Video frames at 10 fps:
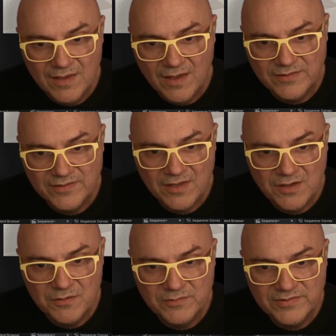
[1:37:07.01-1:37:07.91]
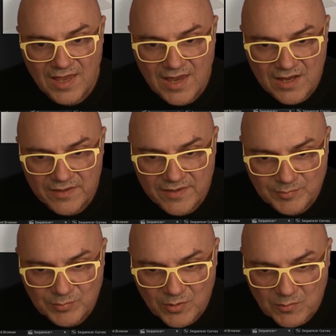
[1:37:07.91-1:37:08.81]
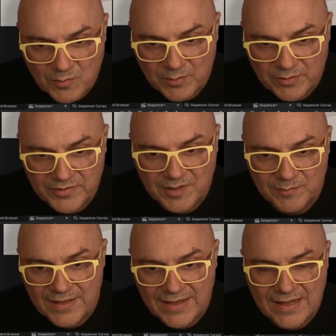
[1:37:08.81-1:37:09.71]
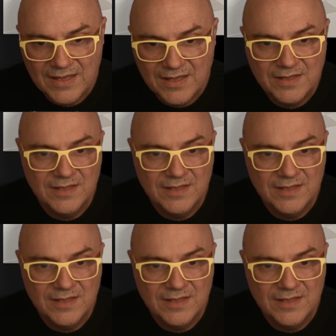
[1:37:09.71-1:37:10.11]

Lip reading: and so say at this point we wanted him here,